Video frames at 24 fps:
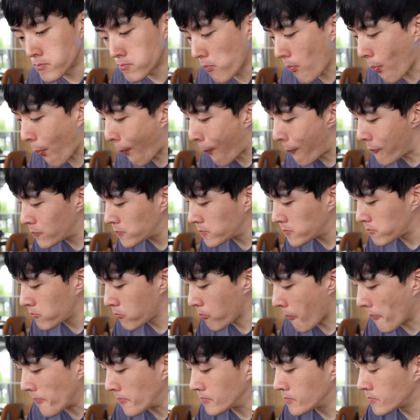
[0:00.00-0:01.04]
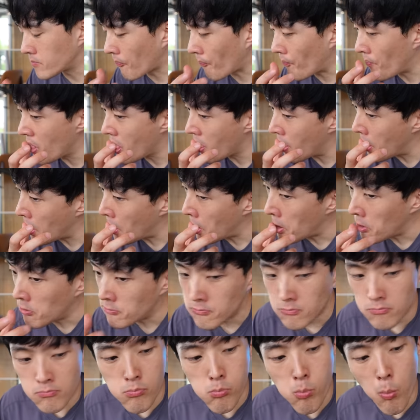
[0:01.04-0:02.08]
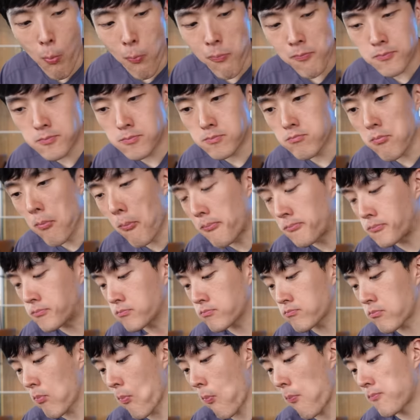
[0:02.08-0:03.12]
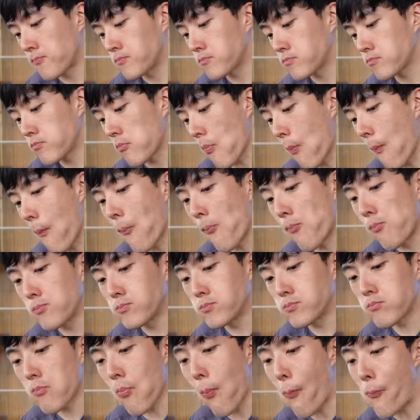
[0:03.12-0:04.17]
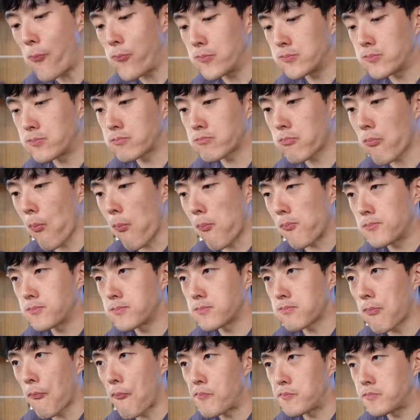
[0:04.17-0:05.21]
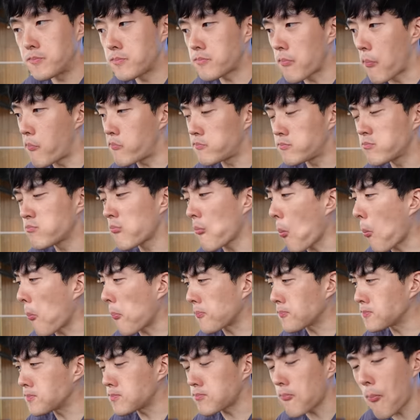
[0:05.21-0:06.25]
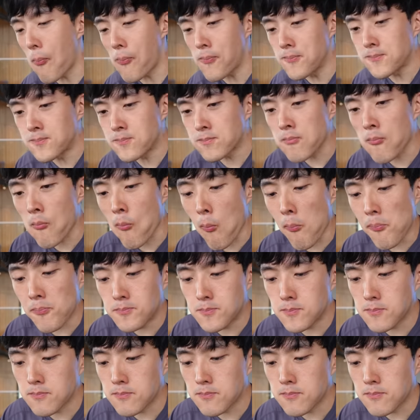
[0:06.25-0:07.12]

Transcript: Like, there was so little tuna that I could probably feed it to my vegan friend without mentioning that there's tuna and not really feel guilty about it.